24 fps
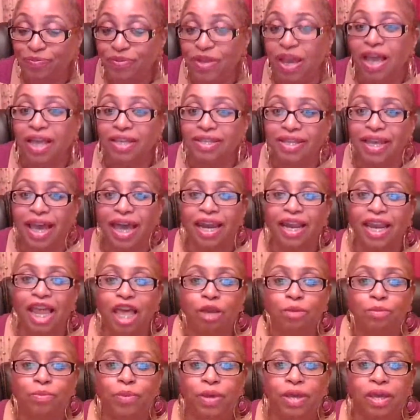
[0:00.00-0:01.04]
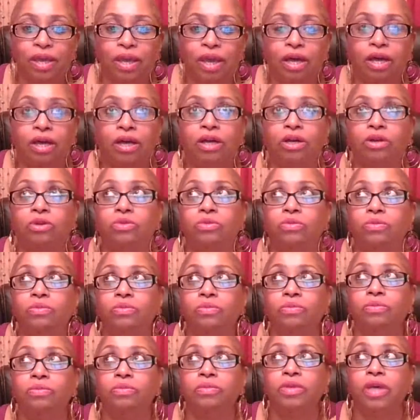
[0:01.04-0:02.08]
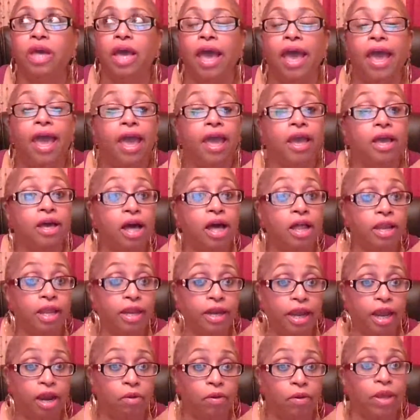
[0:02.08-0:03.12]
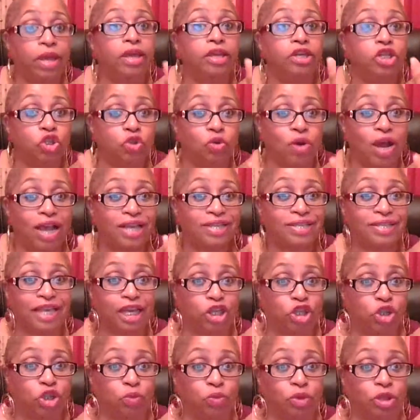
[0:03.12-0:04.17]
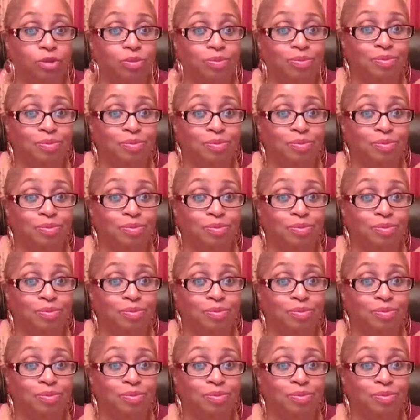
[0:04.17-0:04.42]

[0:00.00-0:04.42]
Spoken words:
It's kind of like being a culinary trisexual.